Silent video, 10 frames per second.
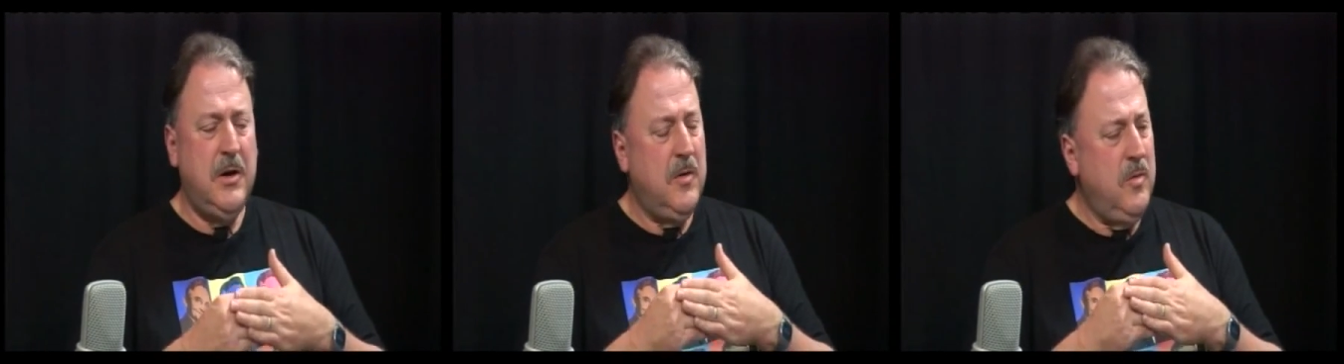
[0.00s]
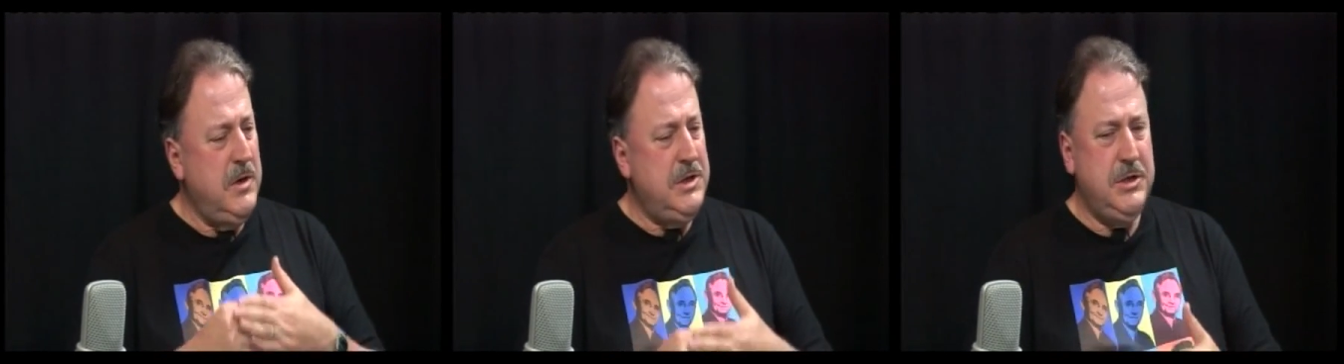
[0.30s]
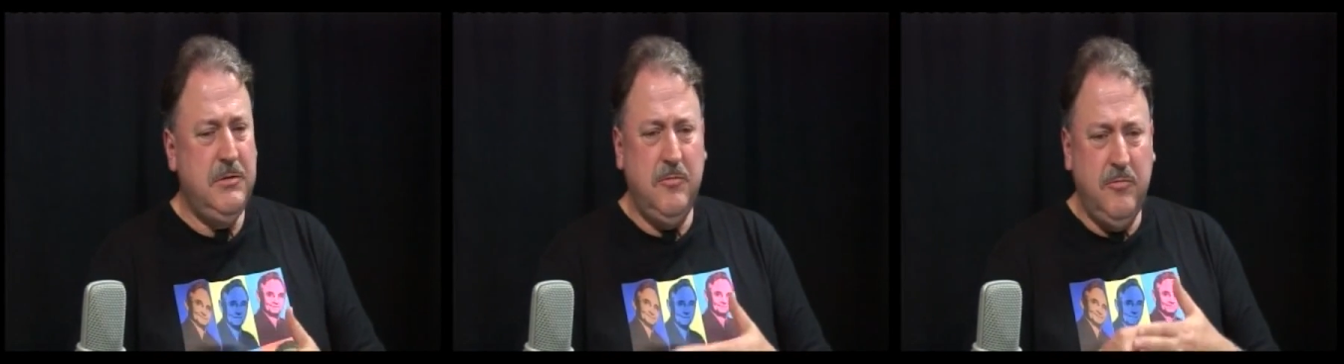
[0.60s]
which
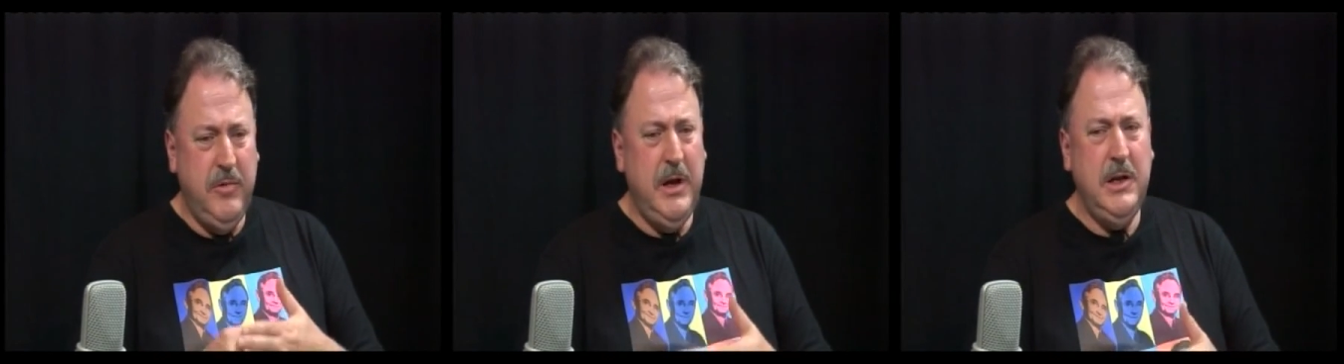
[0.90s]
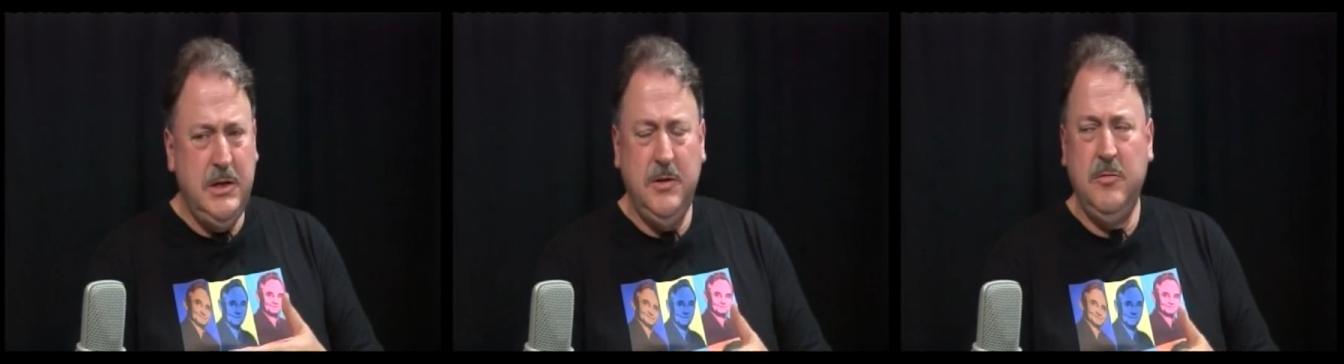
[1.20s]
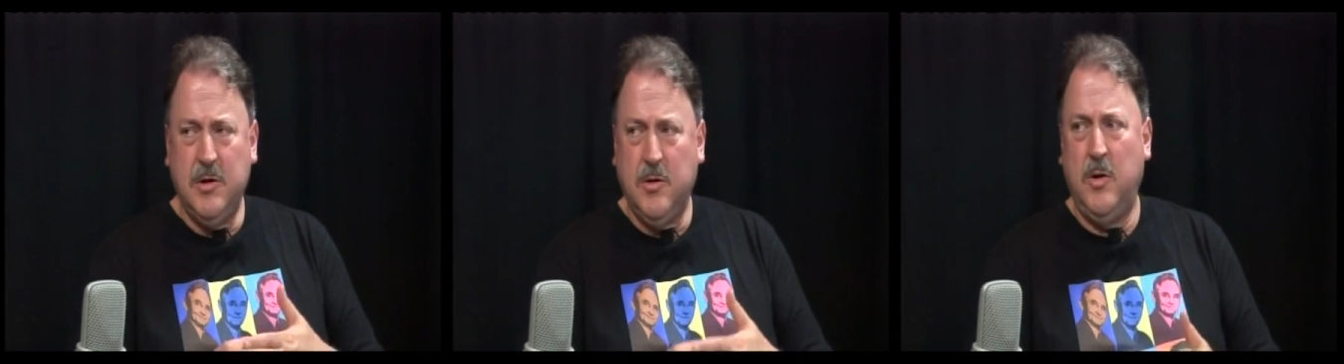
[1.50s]
really do
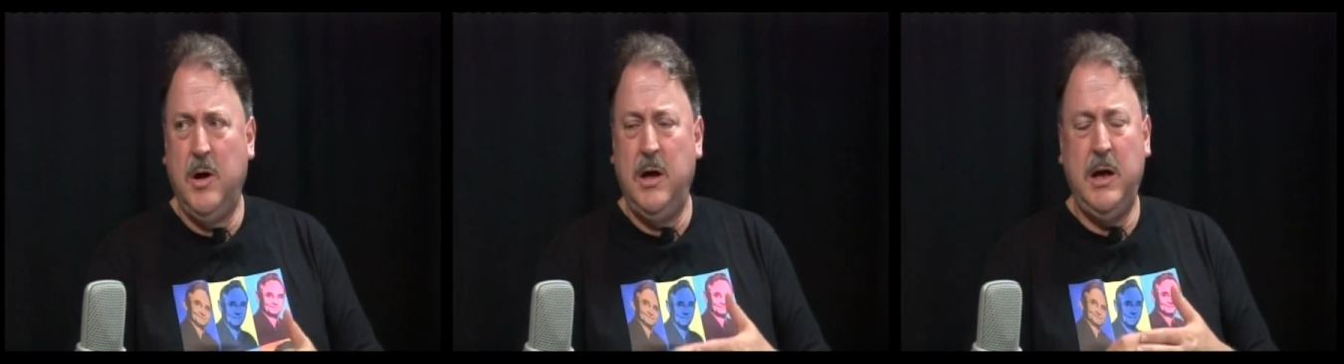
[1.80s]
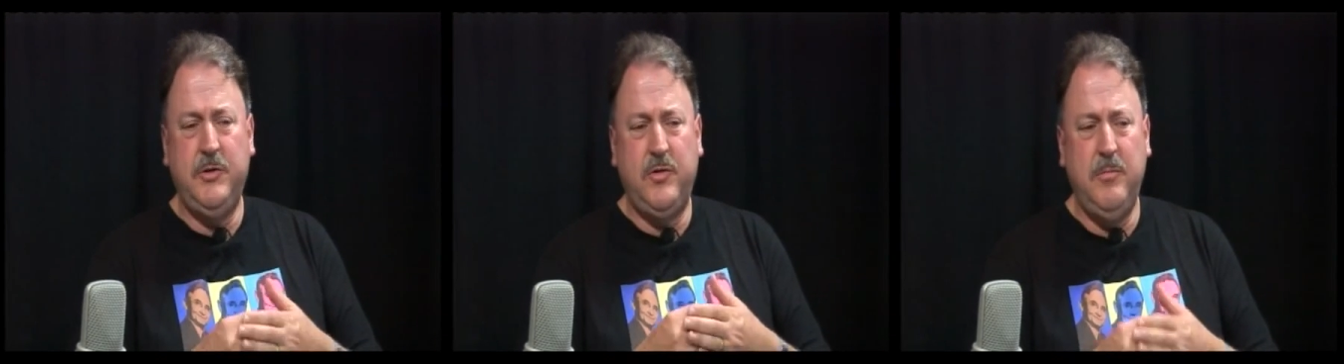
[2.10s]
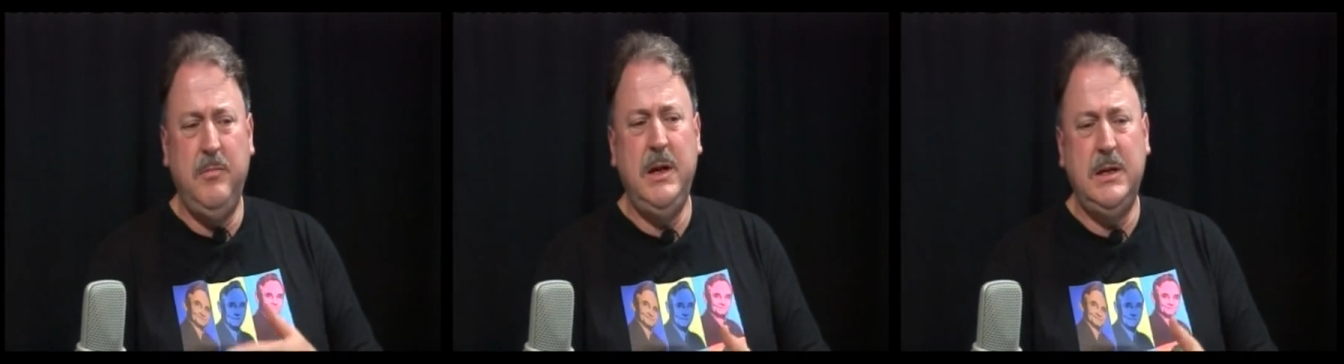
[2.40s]
require a
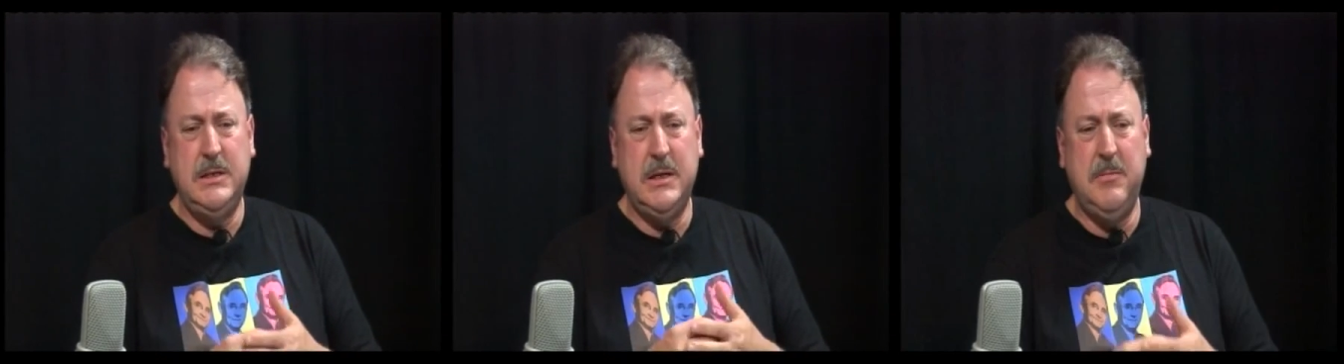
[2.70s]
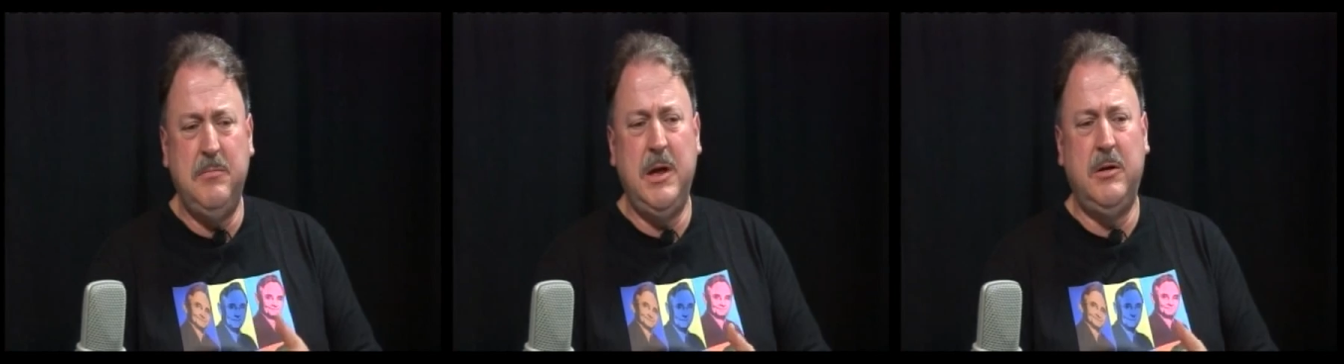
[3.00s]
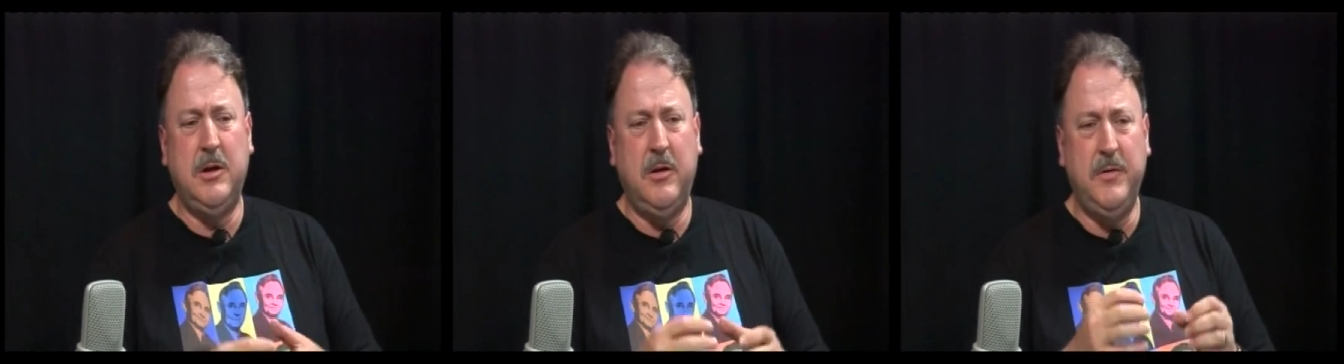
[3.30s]
tremendous amount
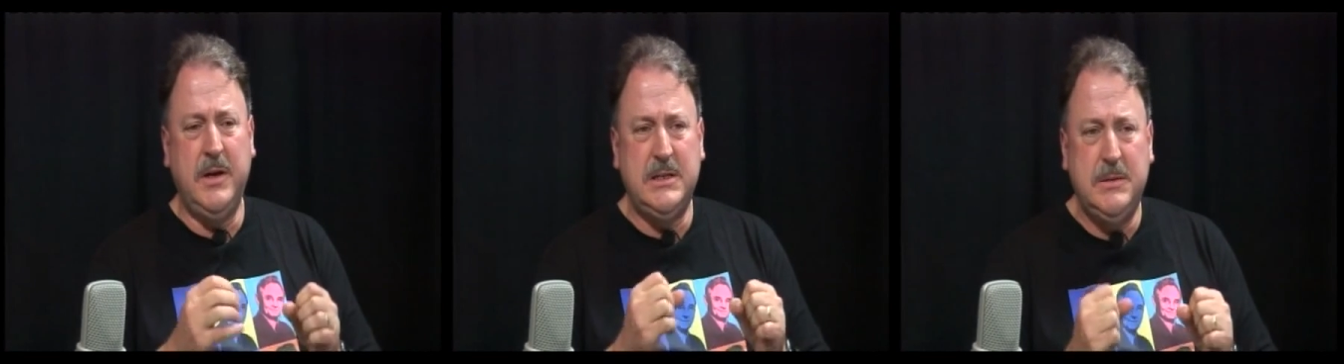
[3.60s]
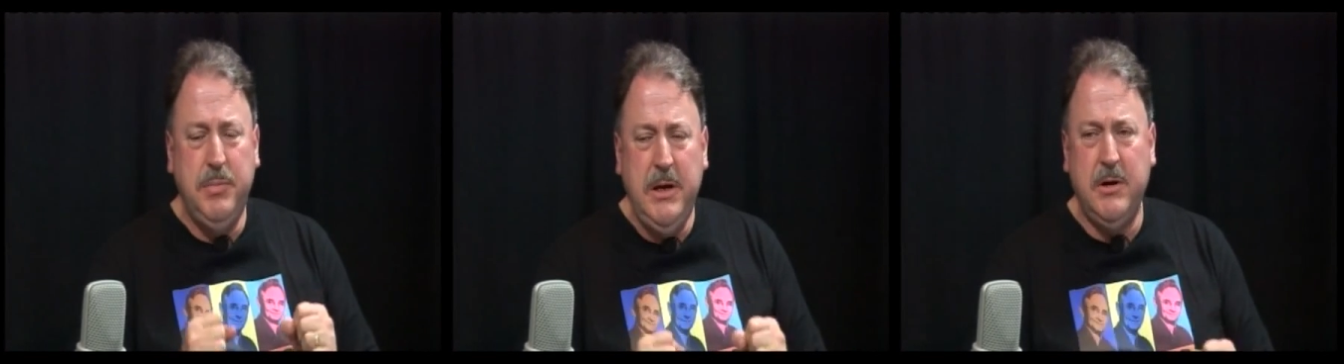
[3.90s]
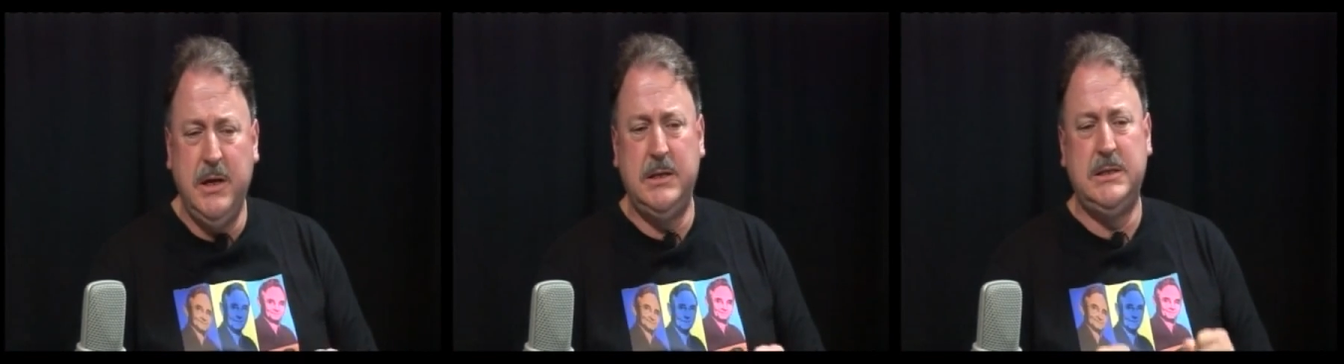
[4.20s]
of
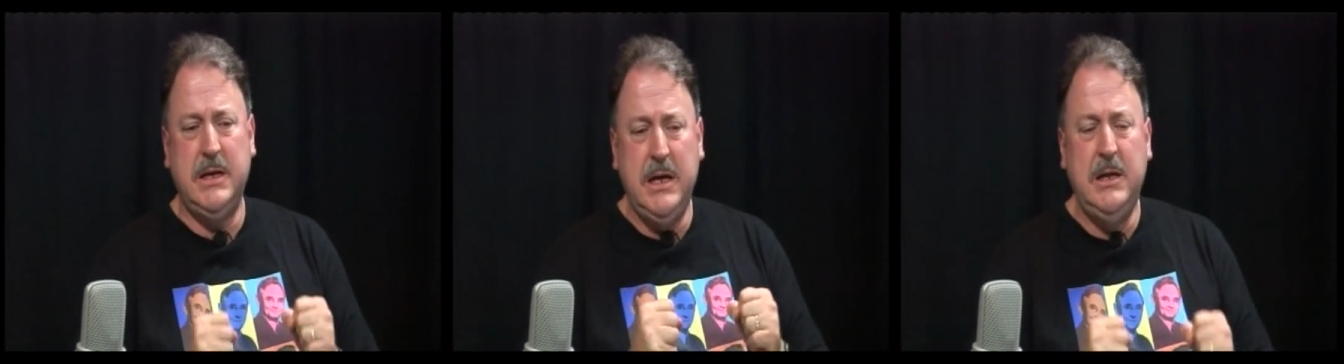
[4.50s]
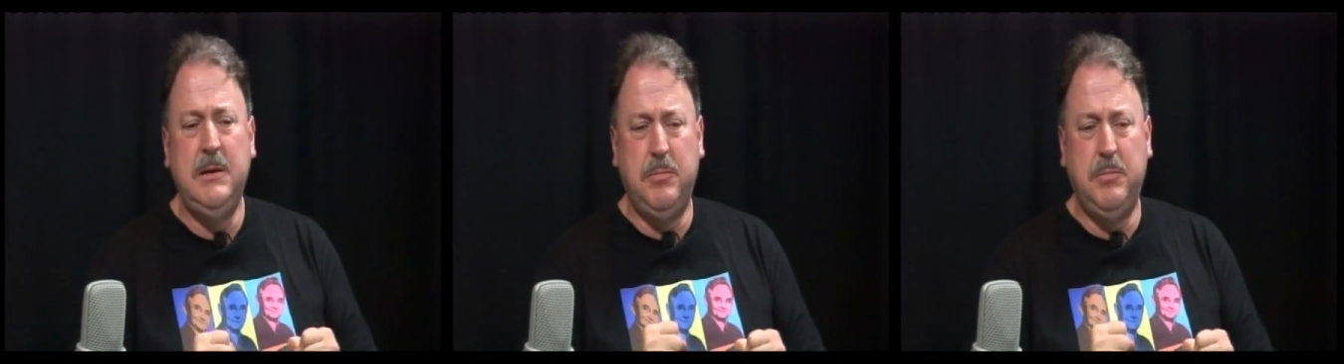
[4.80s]
experience in